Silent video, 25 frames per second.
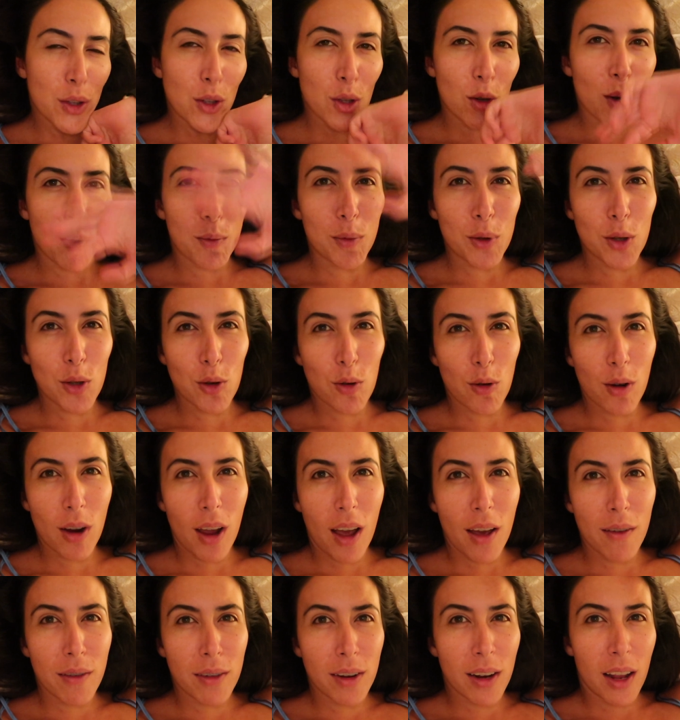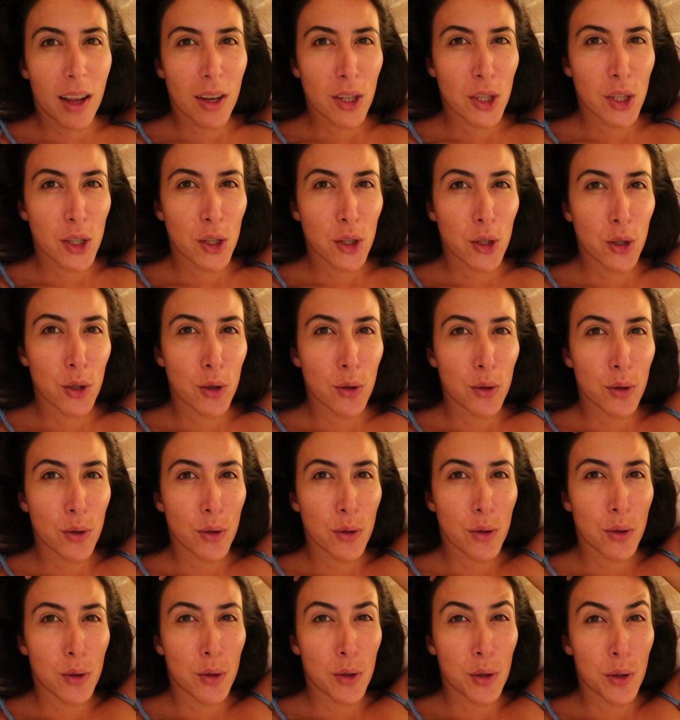so I'm sorry I haven't actually showed
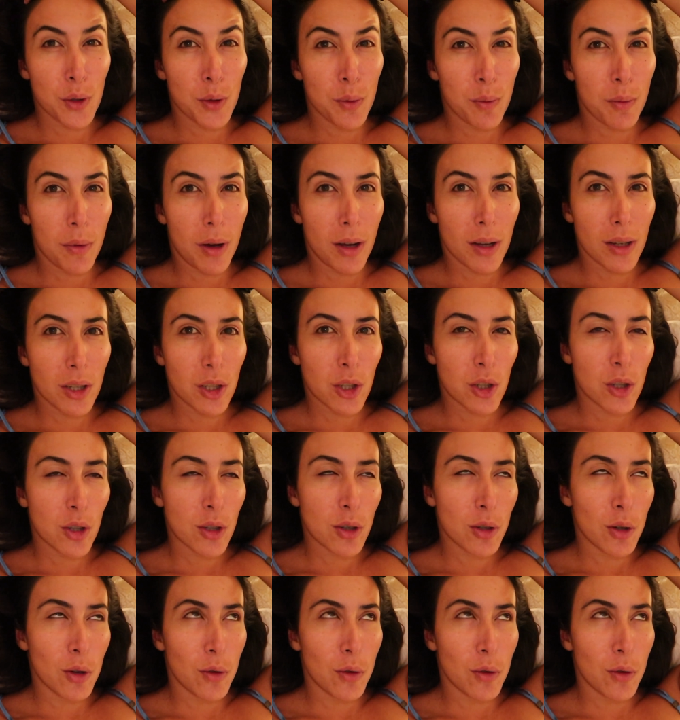you too much